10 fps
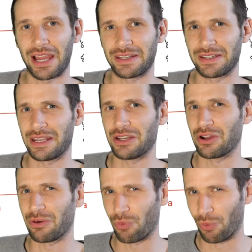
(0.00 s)
And then
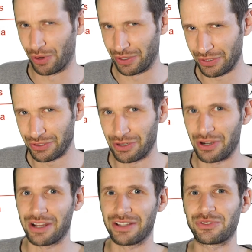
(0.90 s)
in
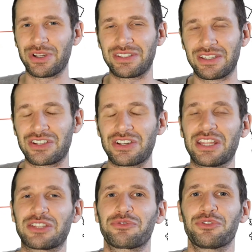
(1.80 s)
another train station,
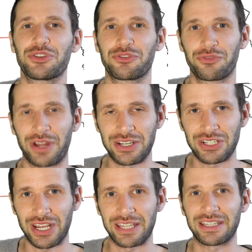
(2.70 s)
it's first
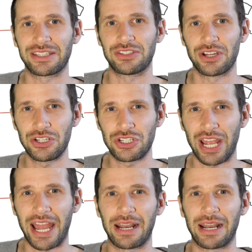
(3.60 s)
French and then Dutch.